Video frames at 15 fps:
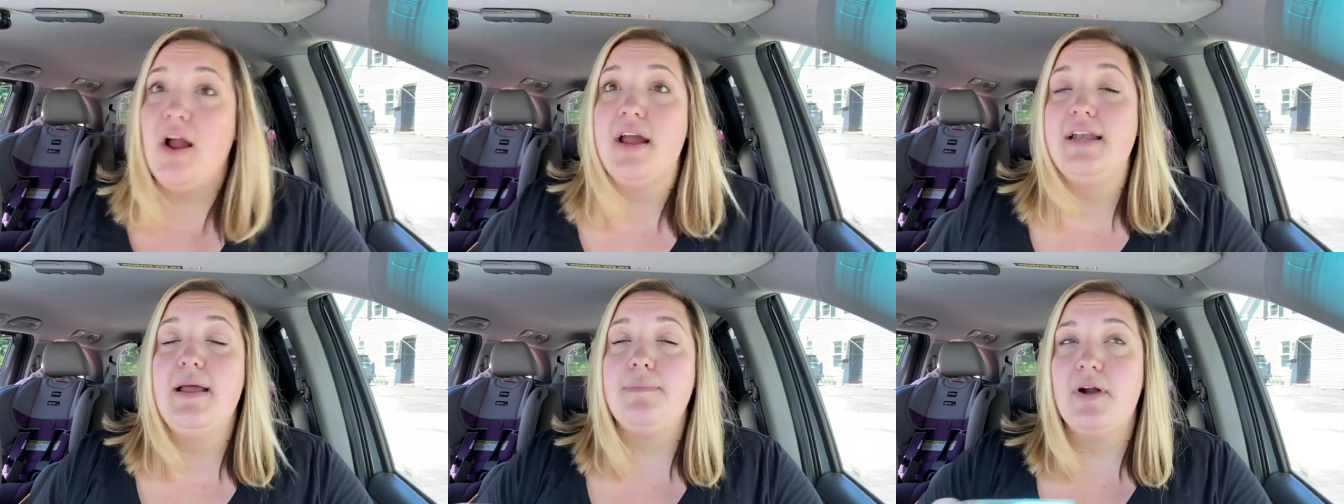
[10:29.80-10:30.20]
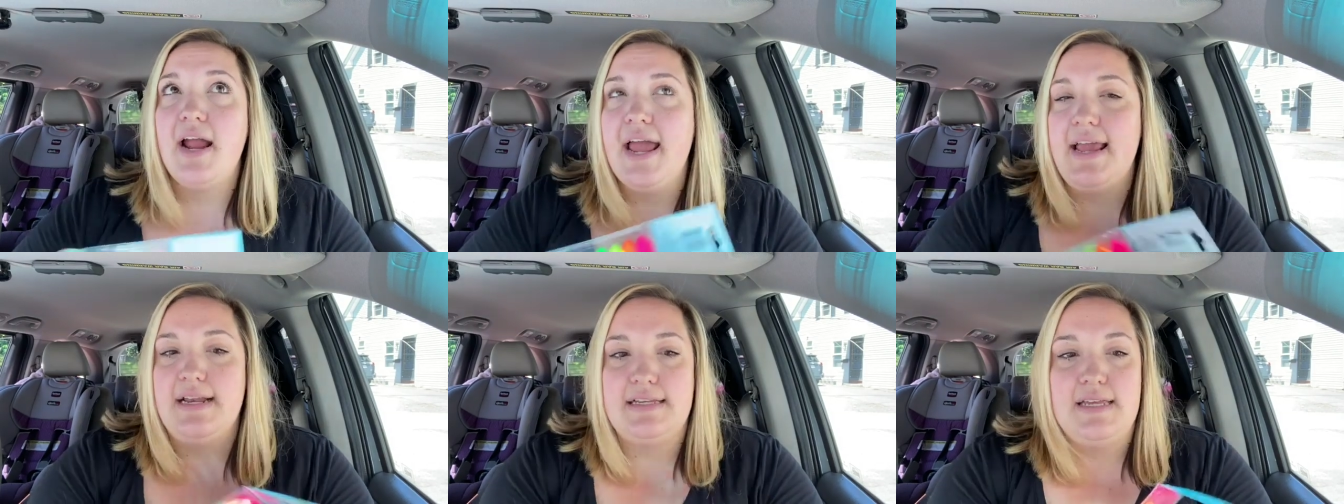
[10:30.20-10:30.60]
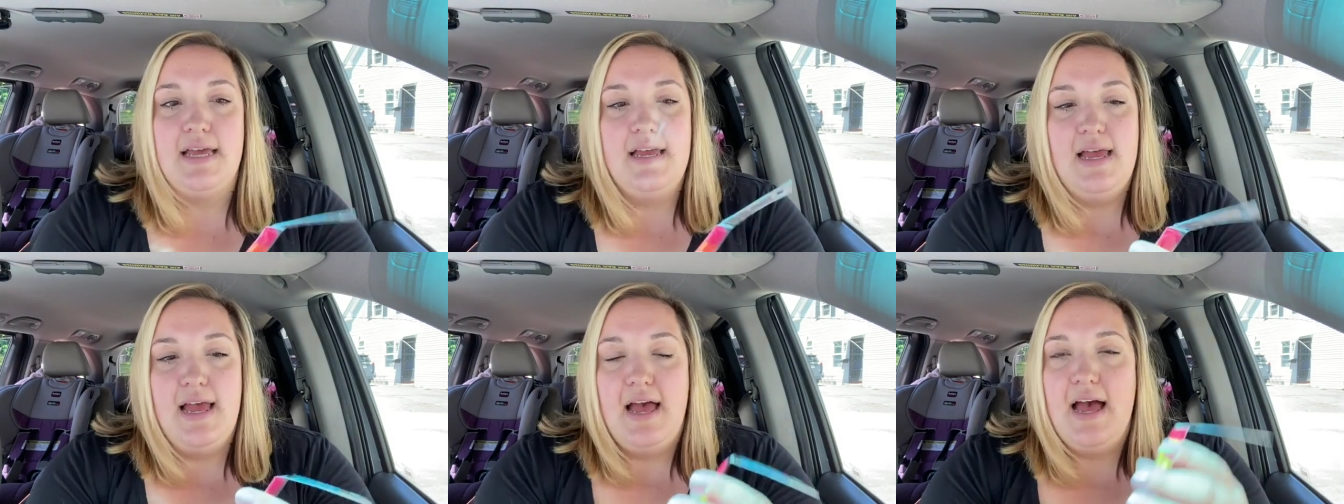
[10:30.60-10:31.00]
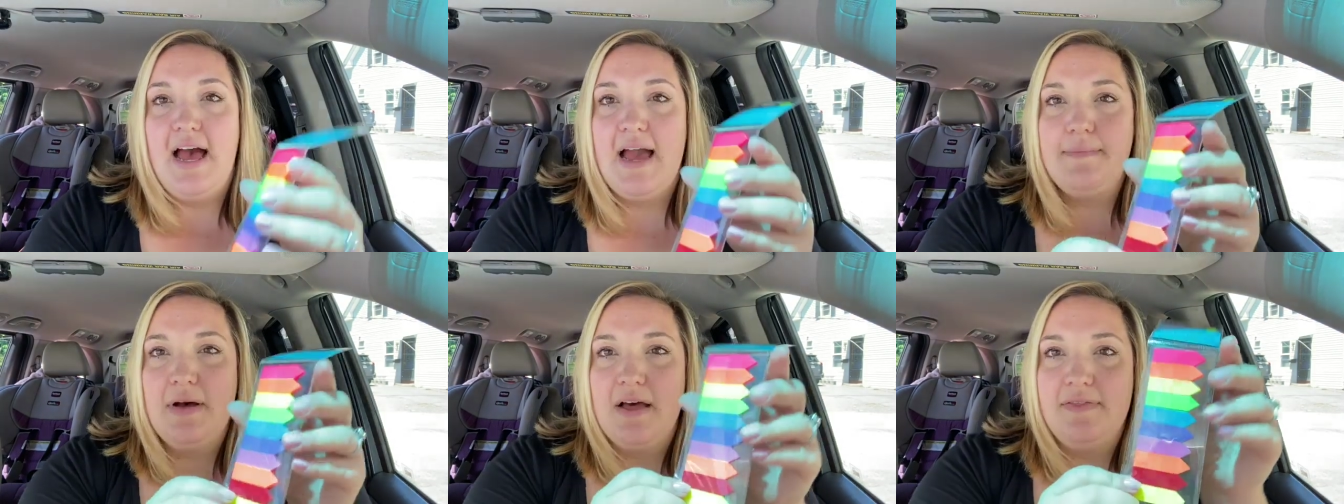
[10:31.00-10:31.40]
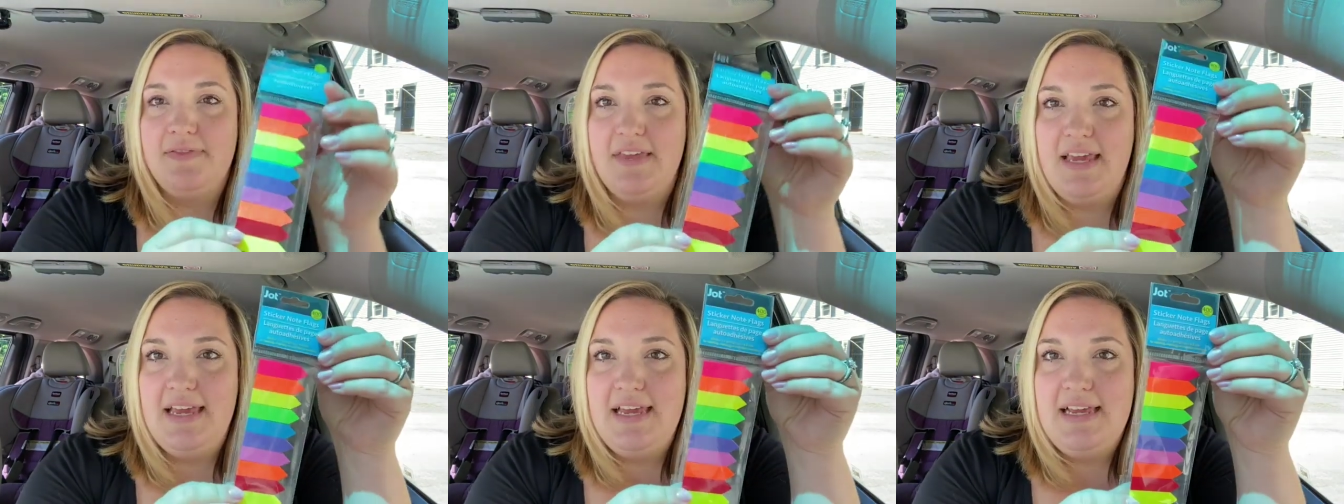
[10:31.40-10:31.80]
right. Number eight. I bought
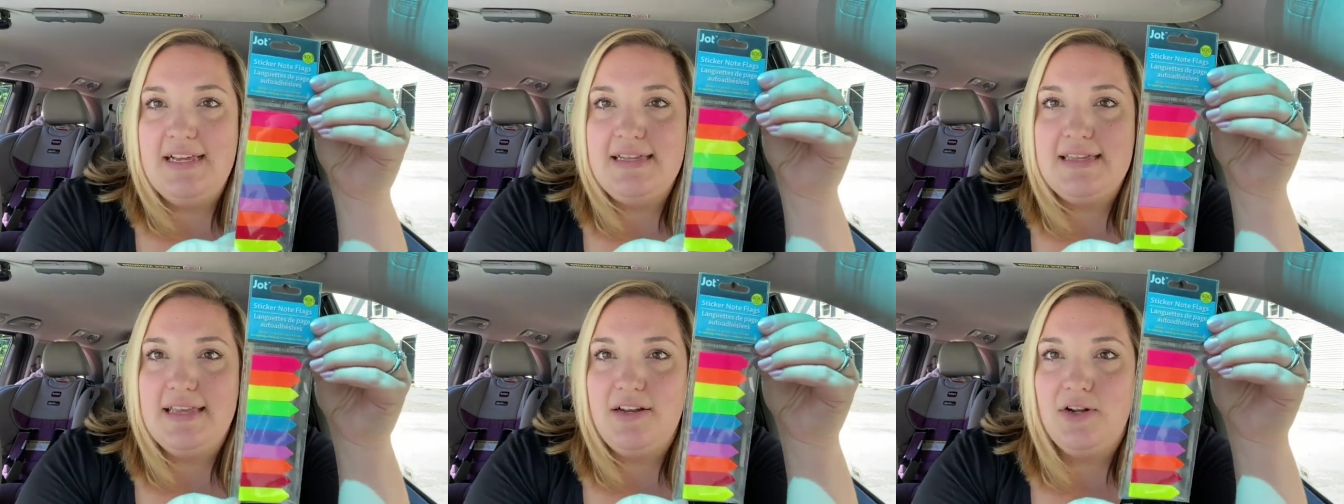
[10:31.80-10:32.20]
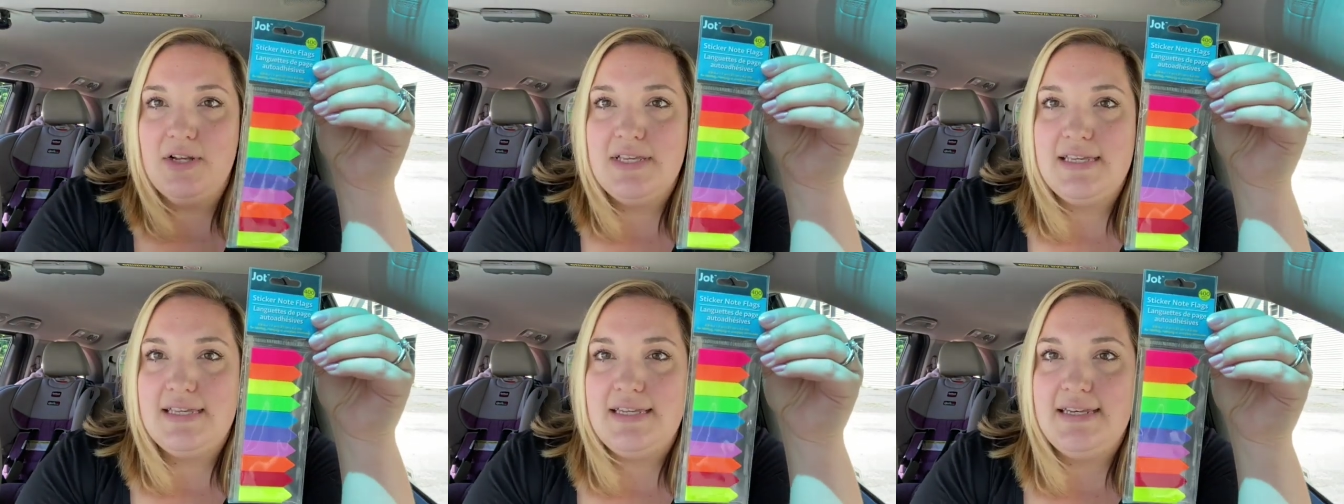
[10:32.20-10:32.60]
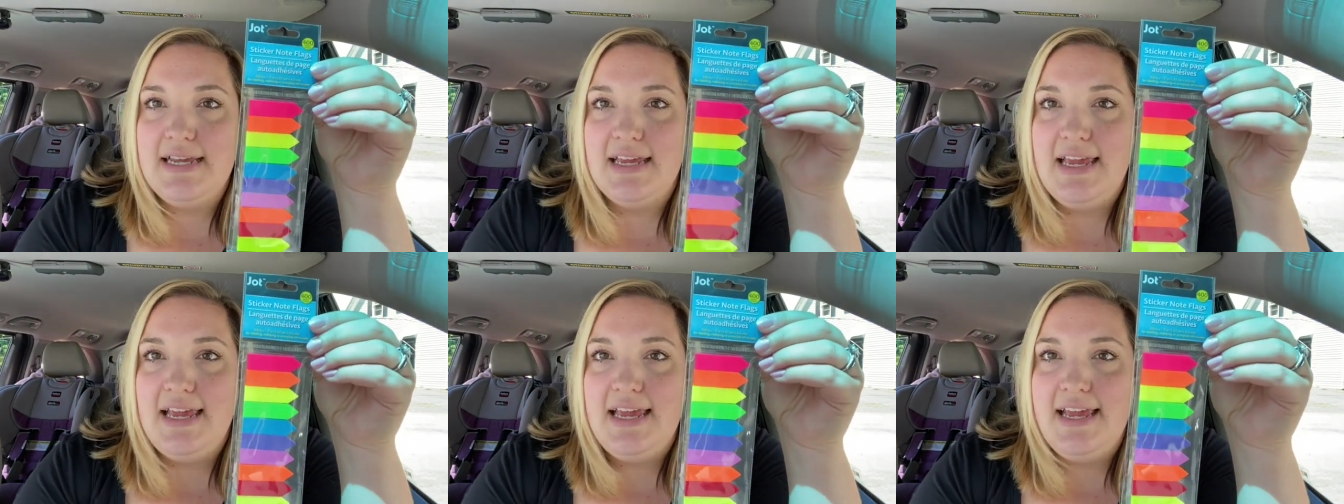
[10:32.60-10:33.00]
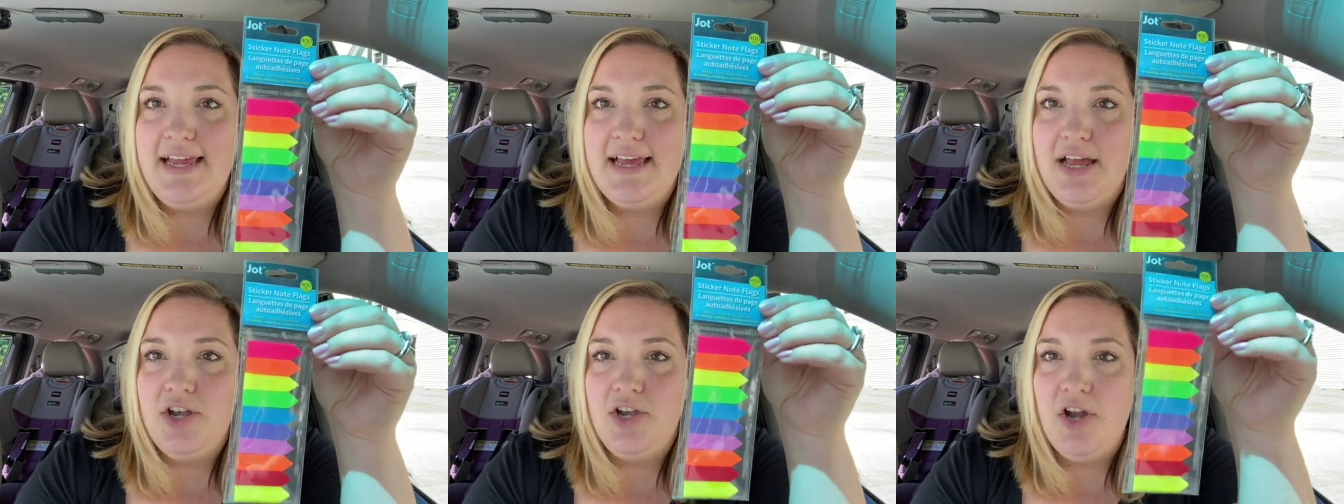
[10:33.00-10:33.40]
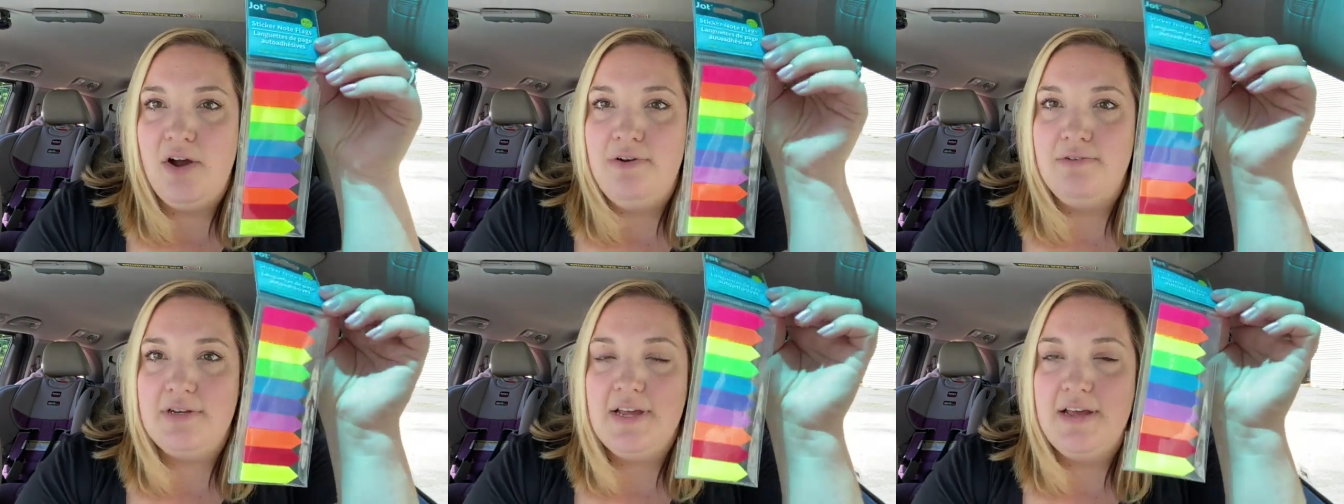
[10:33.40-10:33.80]
these little sticky
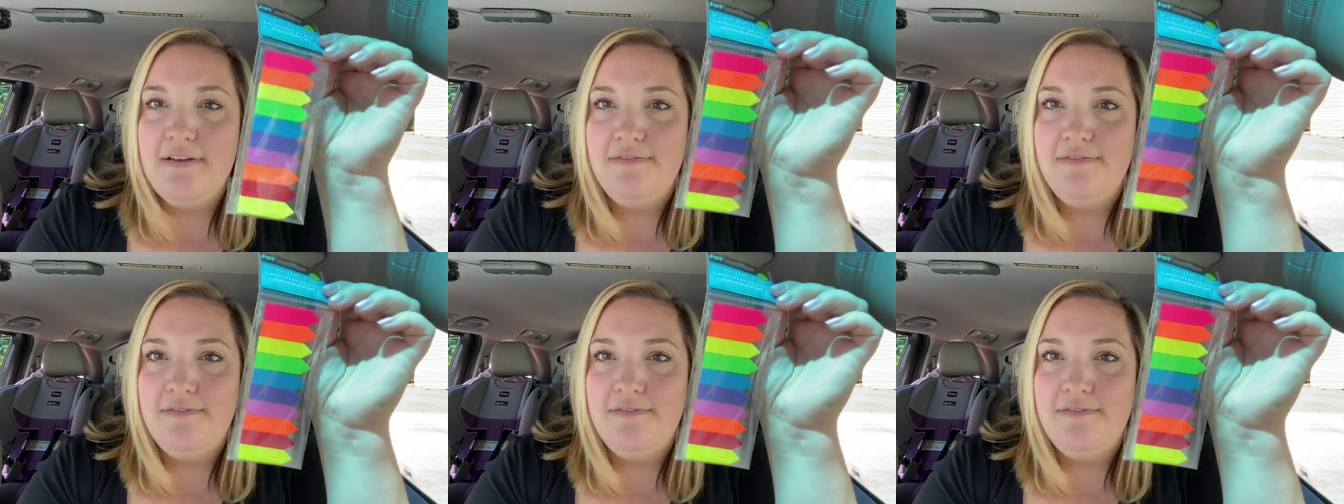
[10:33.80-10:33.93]
note